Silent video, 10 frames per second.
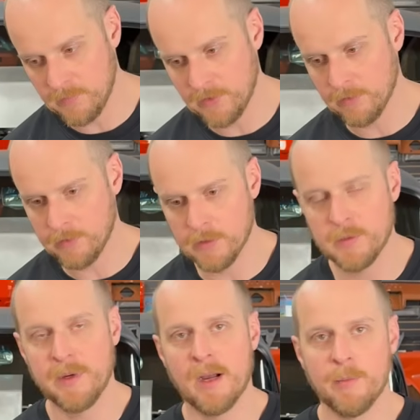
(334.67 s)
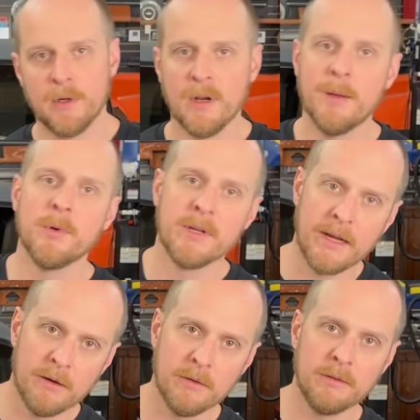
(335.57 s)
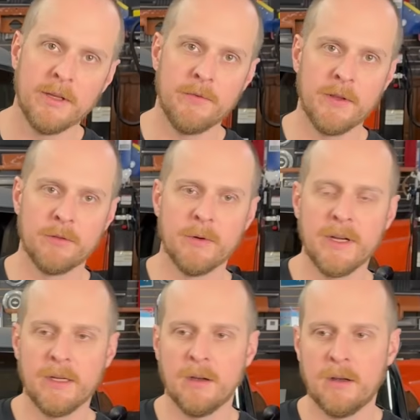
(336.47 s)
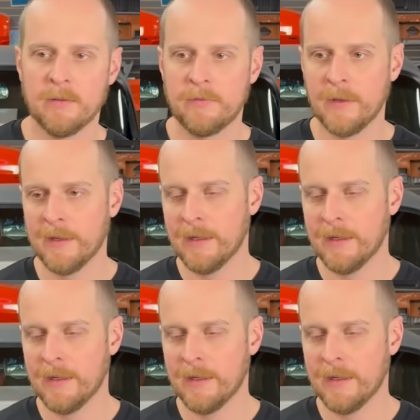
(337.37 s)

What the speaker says: you know, your speedometer up or down if it's reading off.